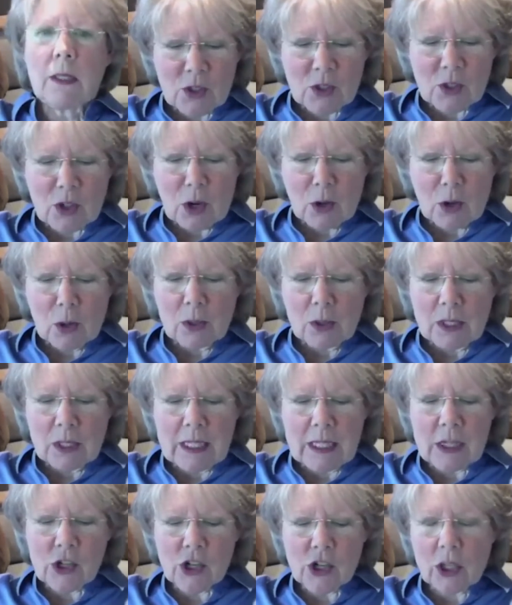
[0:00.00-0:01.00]
So
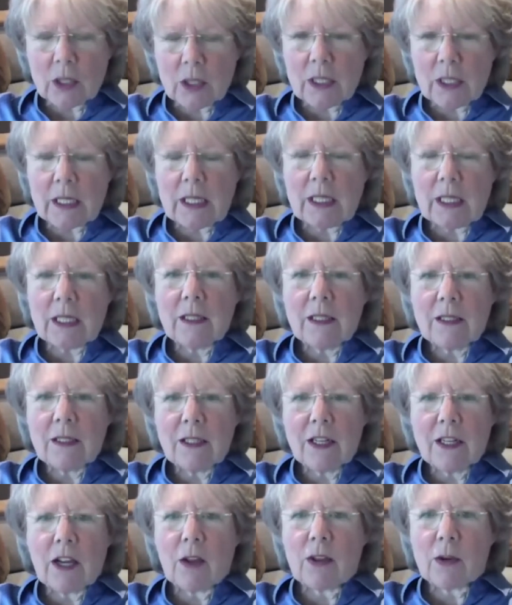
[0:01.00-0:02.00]
initially,
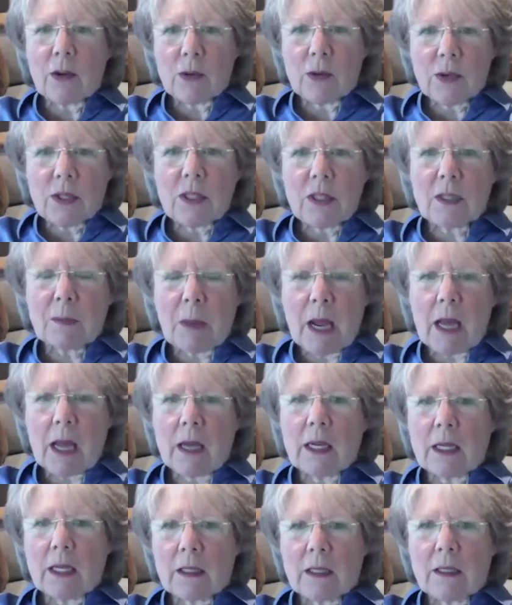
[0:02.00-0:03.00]
there was this
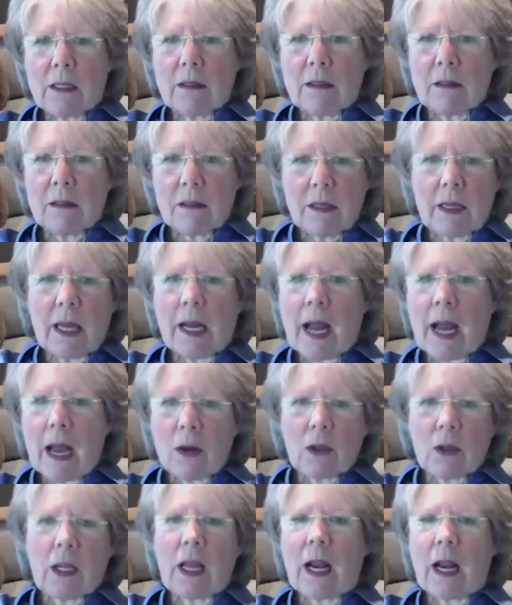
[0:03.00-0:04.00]
panic to get
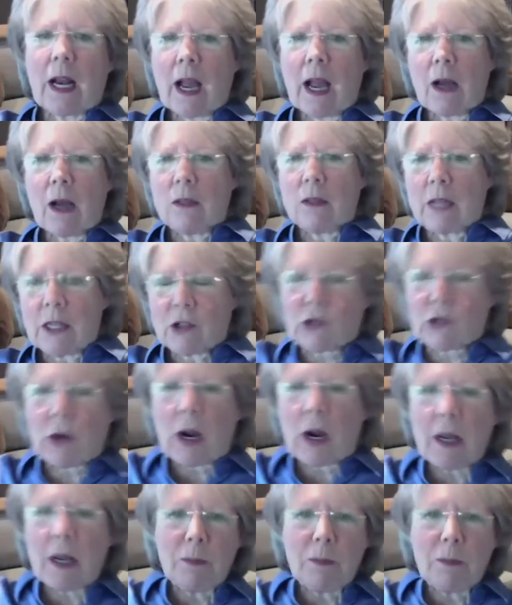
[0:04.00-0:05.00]
out. And I
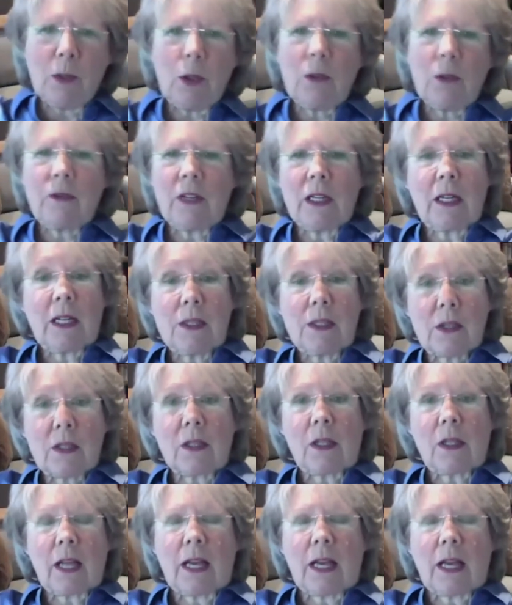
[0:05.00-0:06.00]
tried moving and I
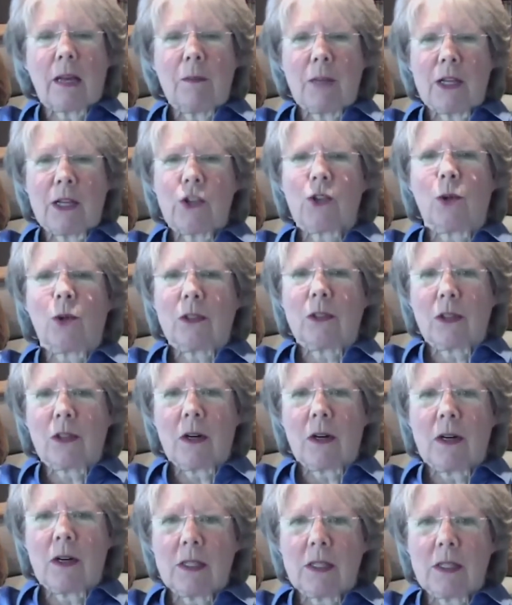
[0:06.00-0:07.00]
still had my shoulder
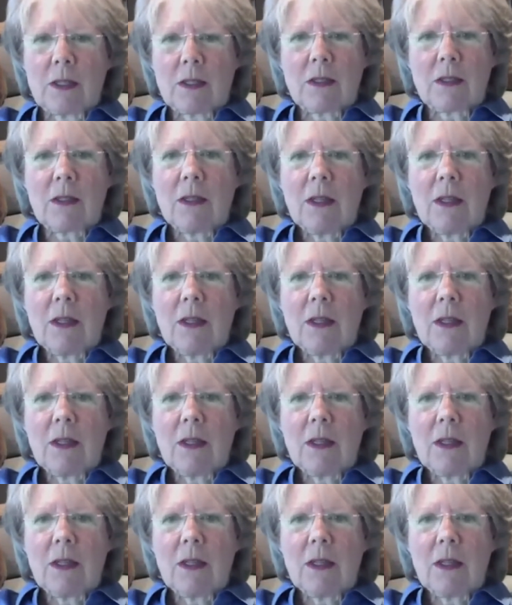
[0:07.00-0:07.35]
harness